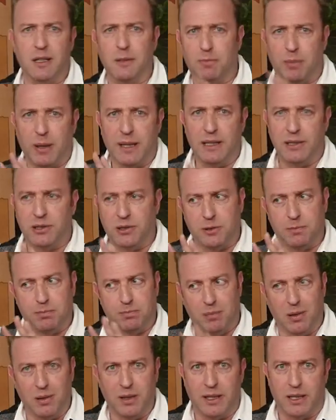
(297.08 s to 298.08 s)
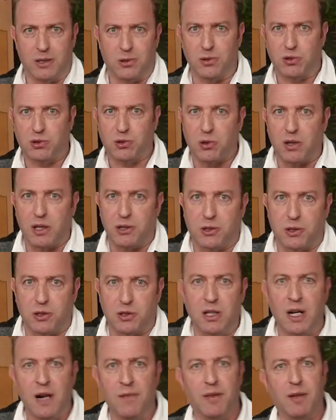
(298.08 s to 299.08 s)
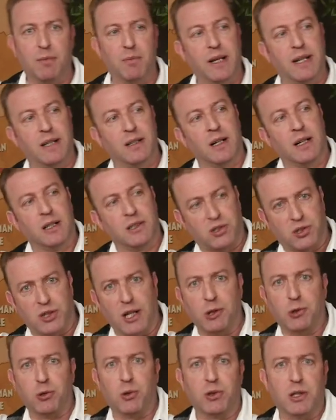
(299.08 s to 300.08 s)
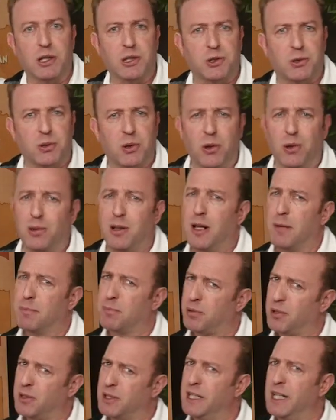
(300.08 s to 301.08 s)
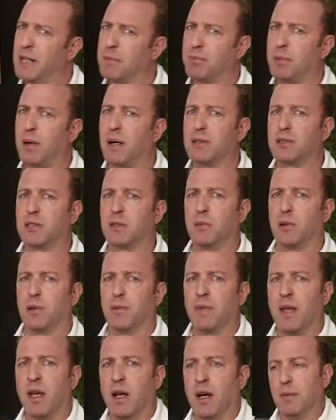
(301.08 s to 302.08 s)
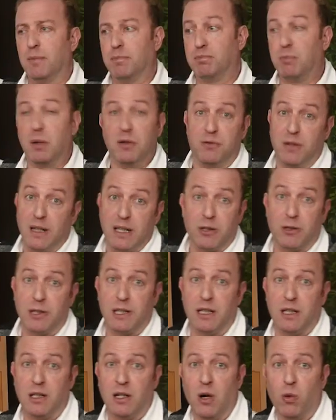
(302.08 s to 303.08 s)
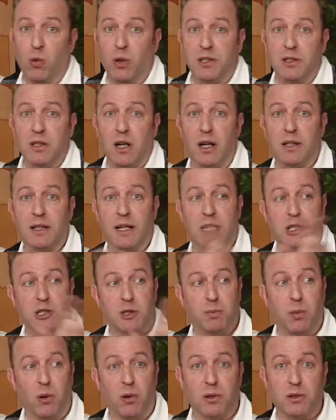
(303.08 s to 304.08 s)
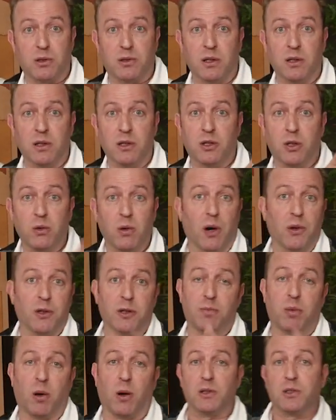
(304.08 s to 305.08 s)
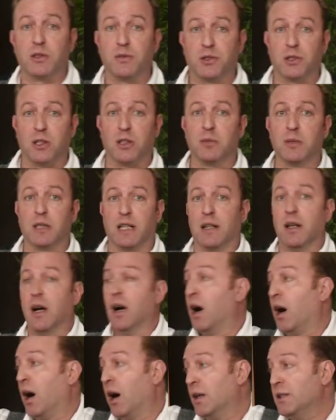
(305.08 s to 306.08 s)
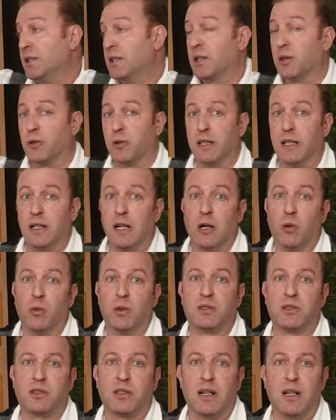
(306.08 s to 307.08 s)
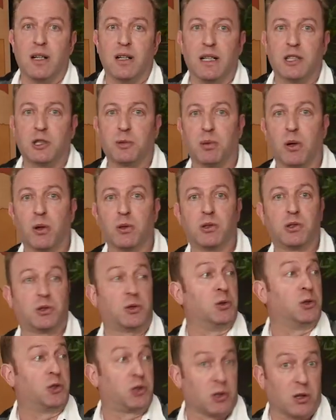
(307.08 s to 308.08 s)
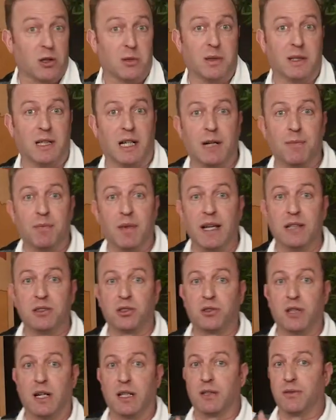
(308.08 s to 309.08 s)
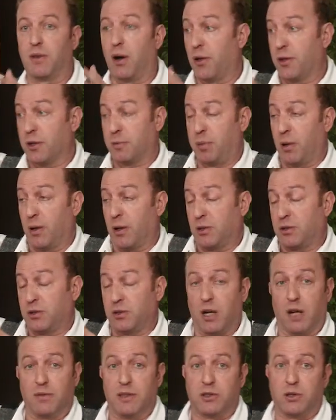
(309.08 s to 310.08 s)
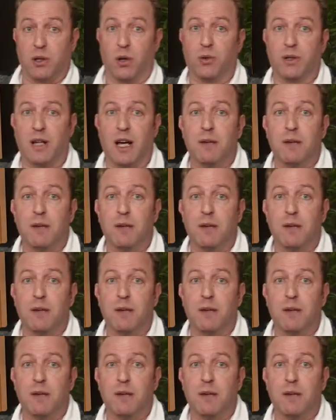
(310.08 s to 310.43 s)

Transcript: and paste political structures that made central control pretty impossible. Bavaria would not export to other parts of Germany. Hungary would sell its produce to Germany instead of other parts of its own